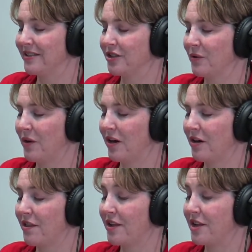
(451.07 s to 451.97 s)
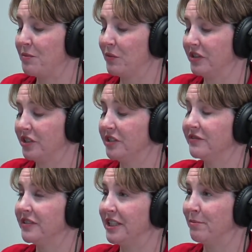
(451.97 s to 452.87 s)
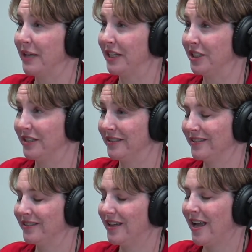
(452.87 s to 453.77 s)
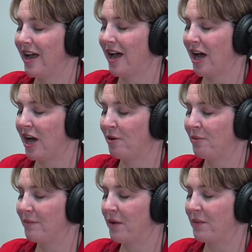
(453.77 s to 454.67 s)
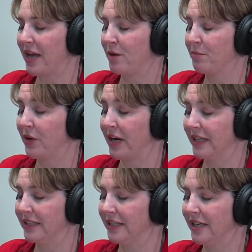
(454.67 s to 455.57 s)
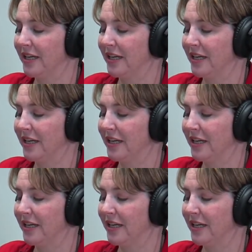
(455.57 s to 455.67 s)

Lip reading: So our theme was shifting dimensions, and we had it branded.